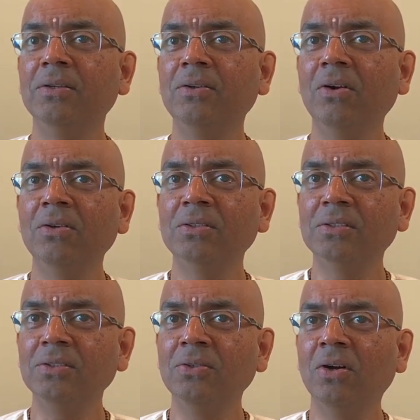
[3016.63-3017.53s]
You
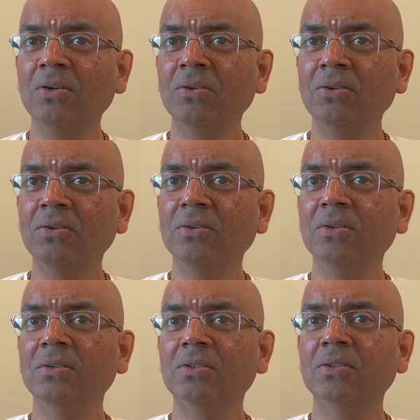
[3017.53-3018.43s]
got to
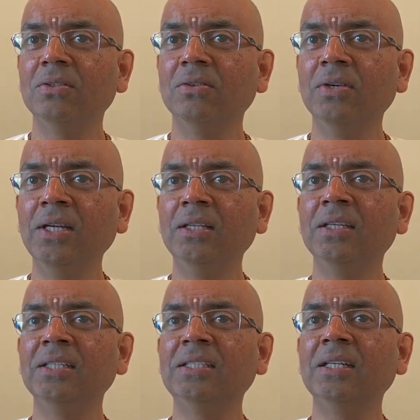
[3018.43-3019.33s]
read
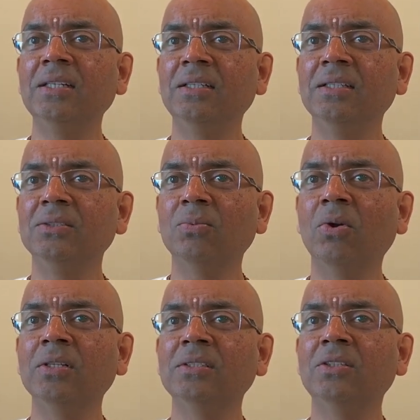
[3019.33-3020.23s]
the eternities.
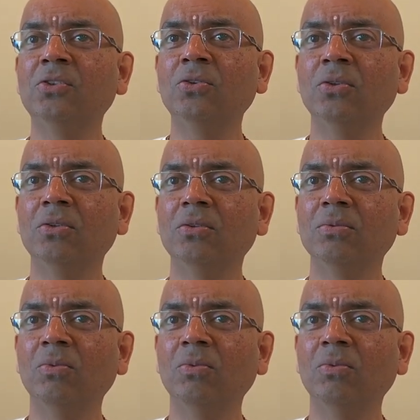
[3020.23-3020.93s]
What is the truth?